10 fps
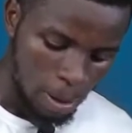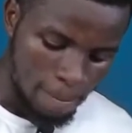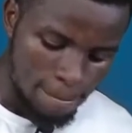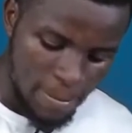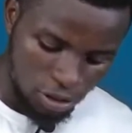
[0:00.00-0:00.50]

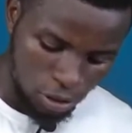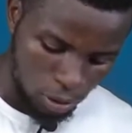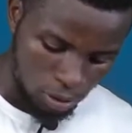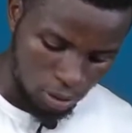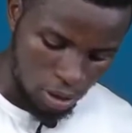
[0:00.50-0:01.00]

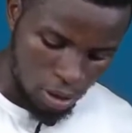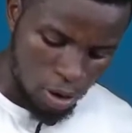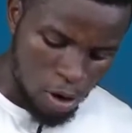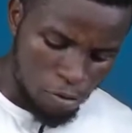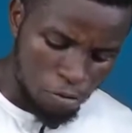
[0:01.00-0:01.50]
method.
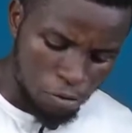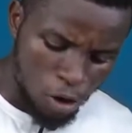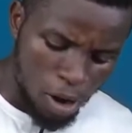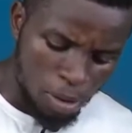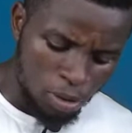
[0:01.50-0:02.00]

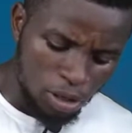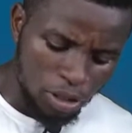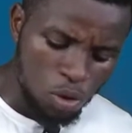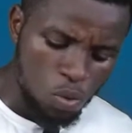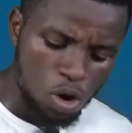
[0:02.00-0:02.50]
From
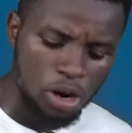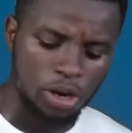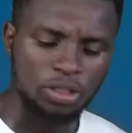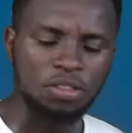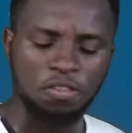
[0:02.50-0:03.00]
the
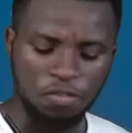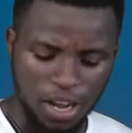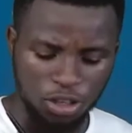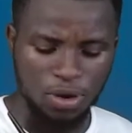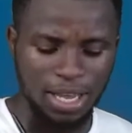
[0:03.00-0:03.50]
word
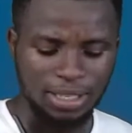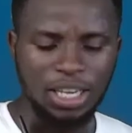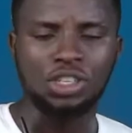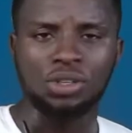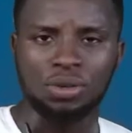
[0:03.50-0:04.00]

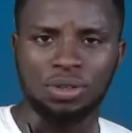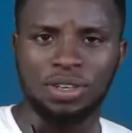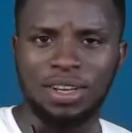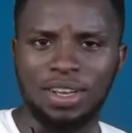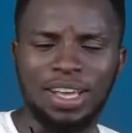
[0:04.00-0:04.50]

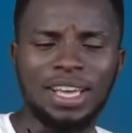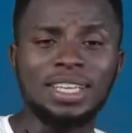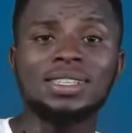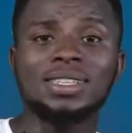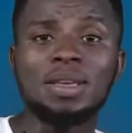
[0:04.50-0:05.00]
factorization,
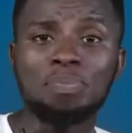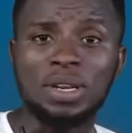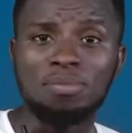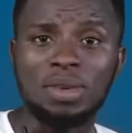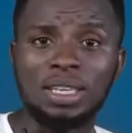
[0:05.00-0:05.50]
it
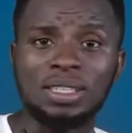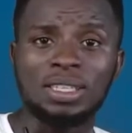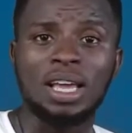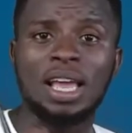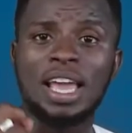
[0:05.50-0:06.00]
simply
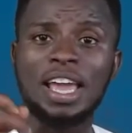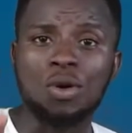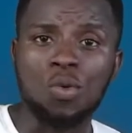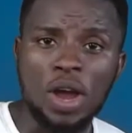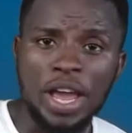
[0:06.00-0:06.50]
means
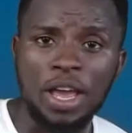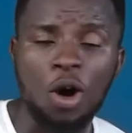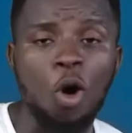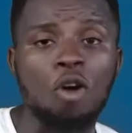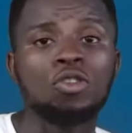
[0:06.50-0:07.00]
a
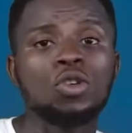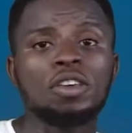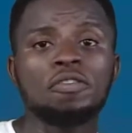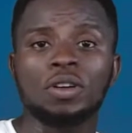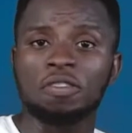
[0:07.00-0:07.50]
way of
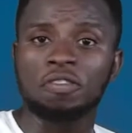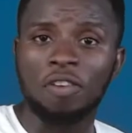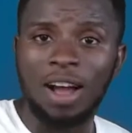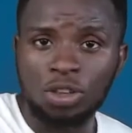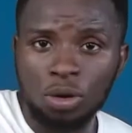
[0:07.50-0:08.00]
looking for the
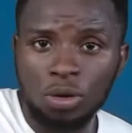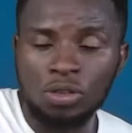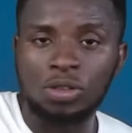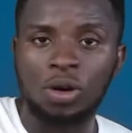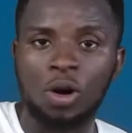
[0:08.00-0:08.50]

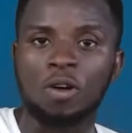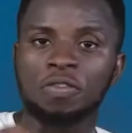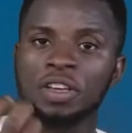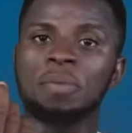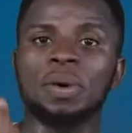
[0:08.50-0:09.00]
factors
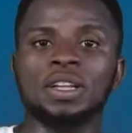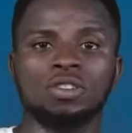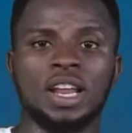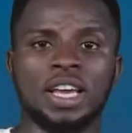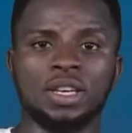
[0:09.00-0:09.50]
of a
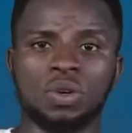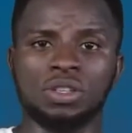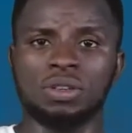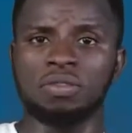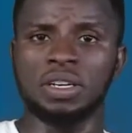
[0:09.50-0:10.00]
particular
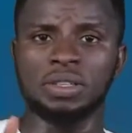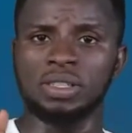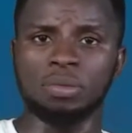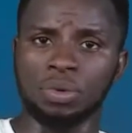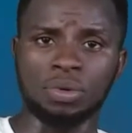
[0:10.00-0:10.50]
equation. Very
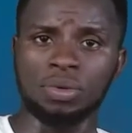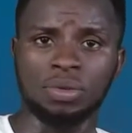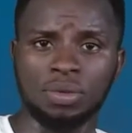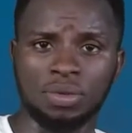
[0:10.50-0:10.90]
simple.